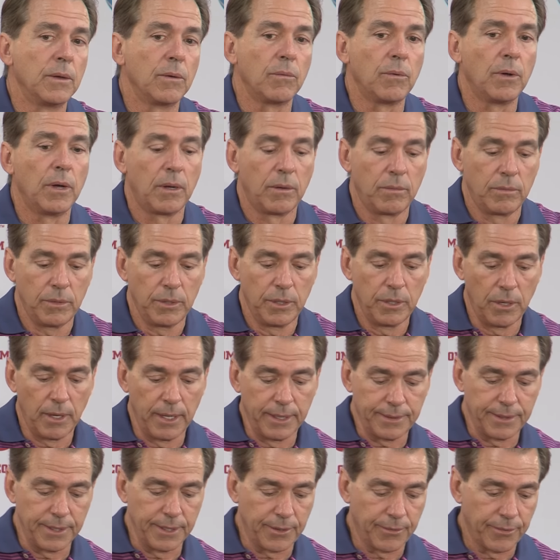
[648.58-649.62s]
Well, you know,
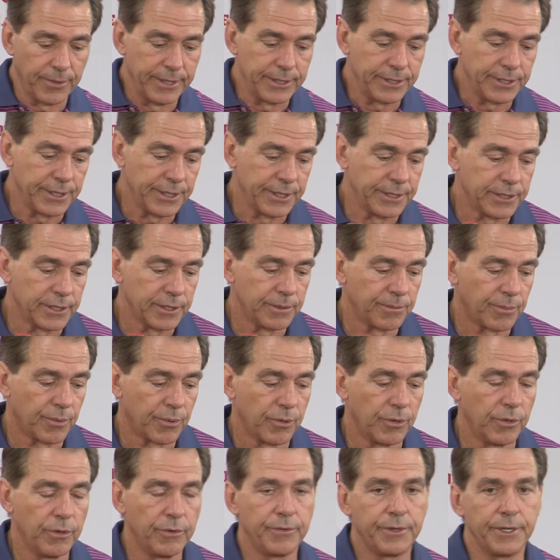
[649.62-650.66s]
I think Reggie has
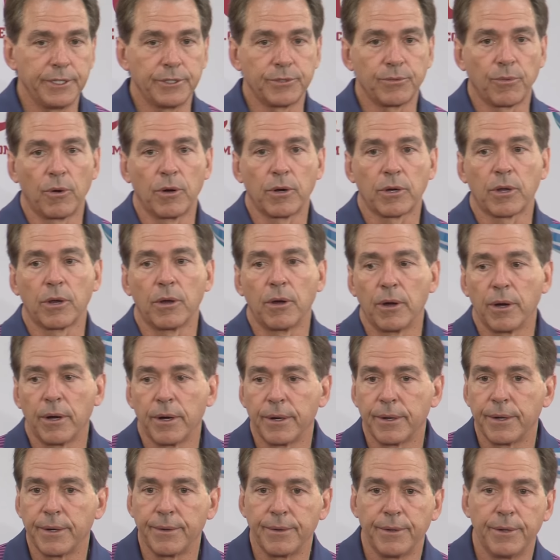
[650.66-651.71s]
improved. He's worked
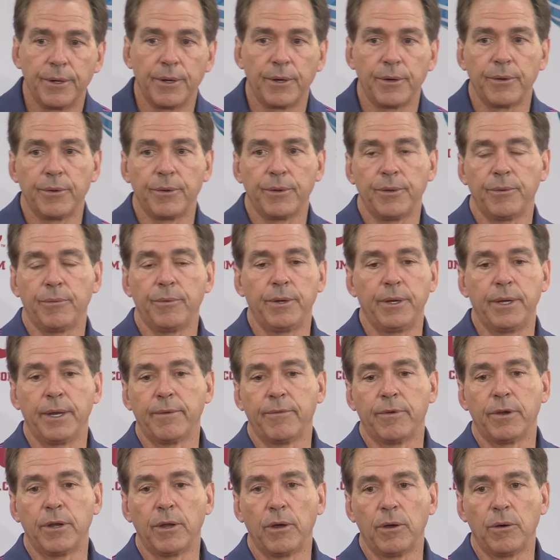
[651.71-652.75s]
hard. You know, you would
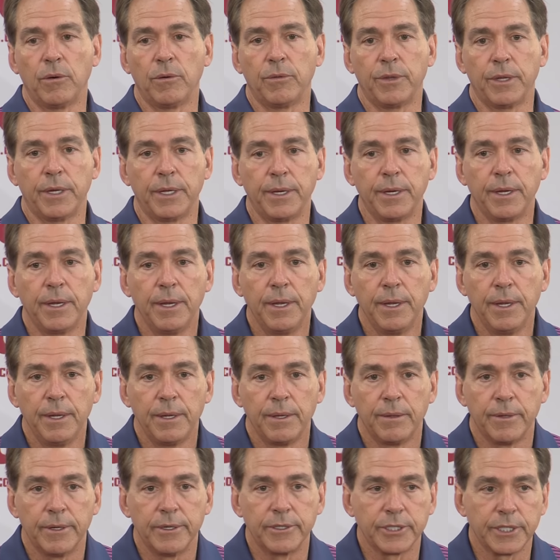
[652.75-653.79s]
never know that
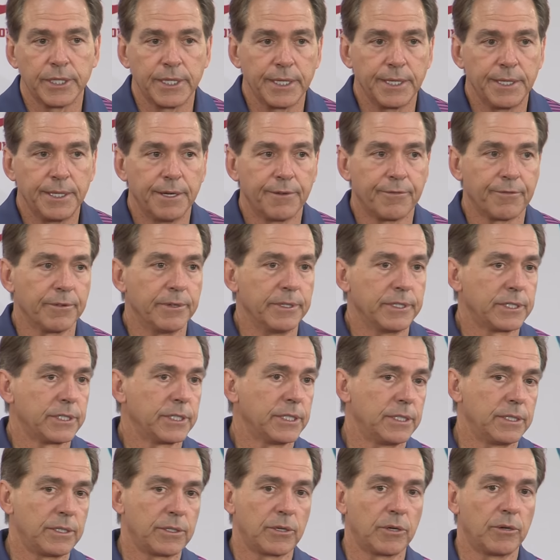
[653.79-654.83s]
there's any difference
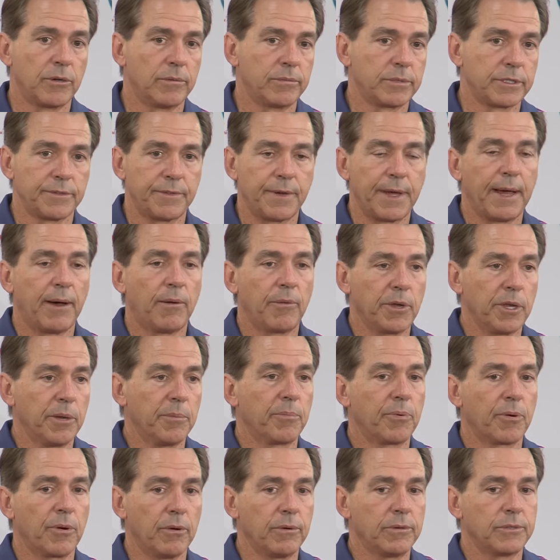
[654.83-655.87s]
in terms of how he
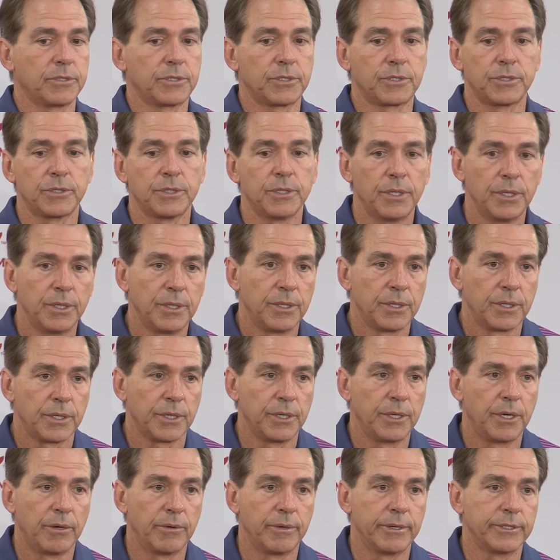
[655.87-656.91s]
approached,
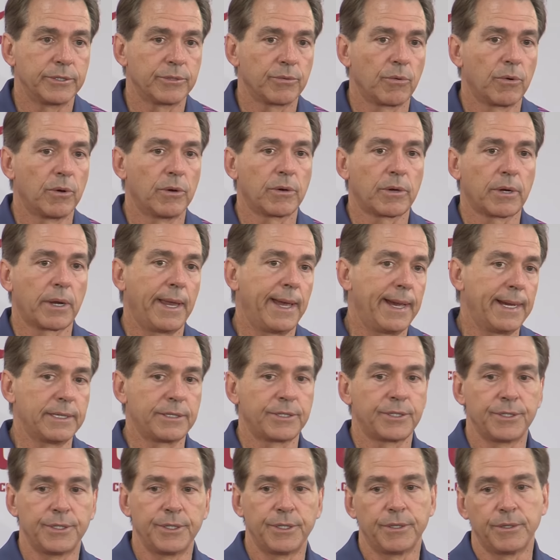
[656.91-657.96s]
you know, his work
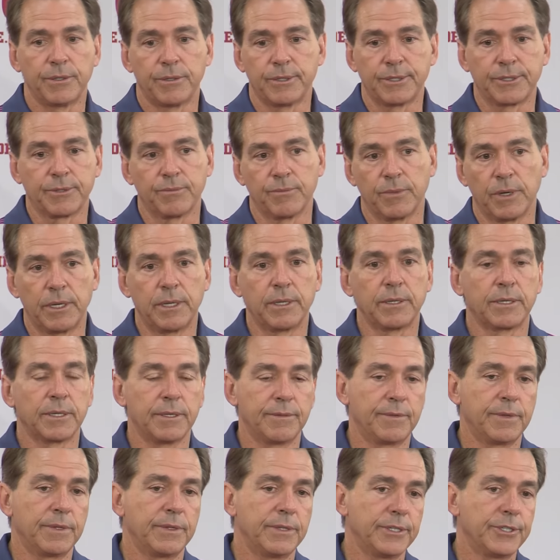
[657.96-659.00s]
last year as
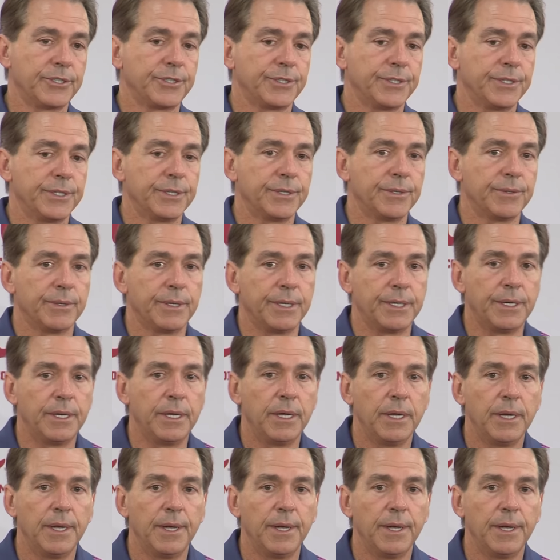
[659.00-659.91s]
relative to this year. And